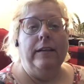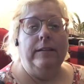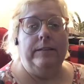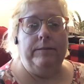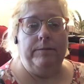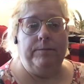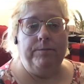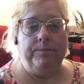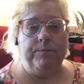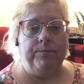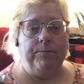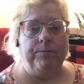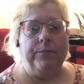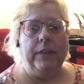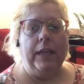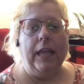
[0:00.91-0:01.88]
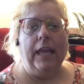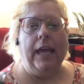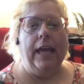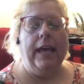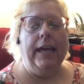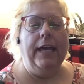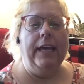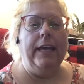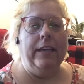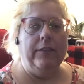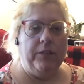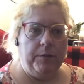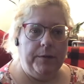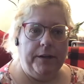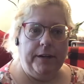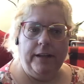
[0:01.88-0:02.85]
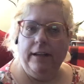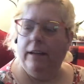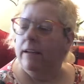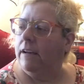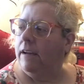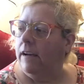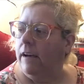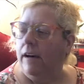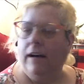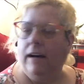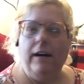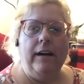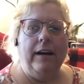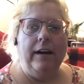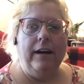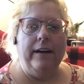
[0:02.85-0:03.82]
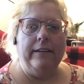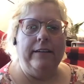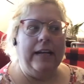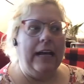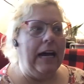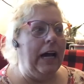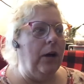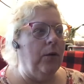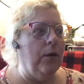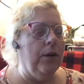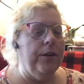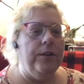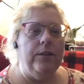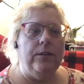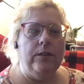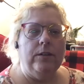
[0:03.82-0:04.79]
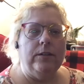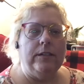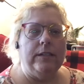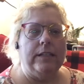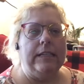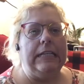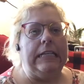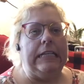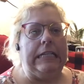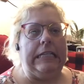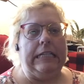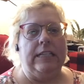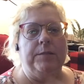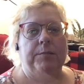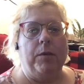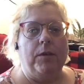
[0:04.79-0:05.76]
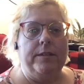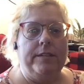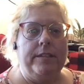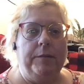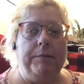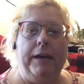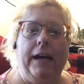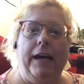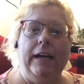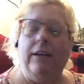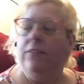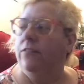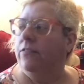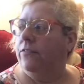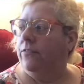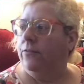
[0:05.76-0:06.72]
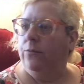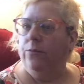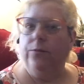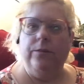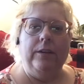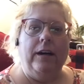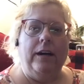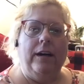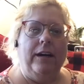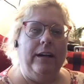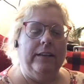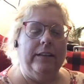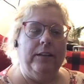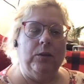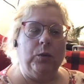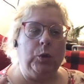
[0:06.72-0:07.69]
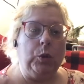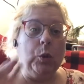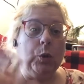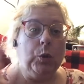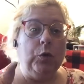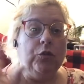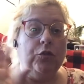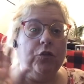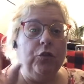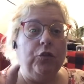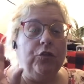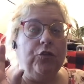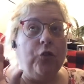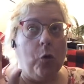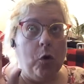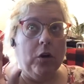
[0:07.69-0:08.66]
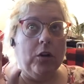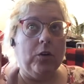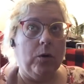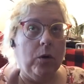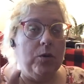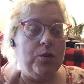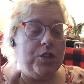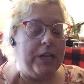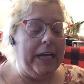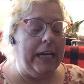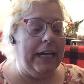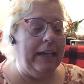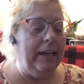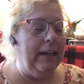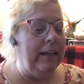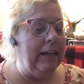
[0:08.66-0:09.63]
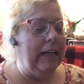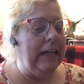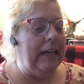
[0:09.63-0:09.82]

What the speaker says: Hey everybody, how are you doing? It's Marcy back, little cuckoo for crochet.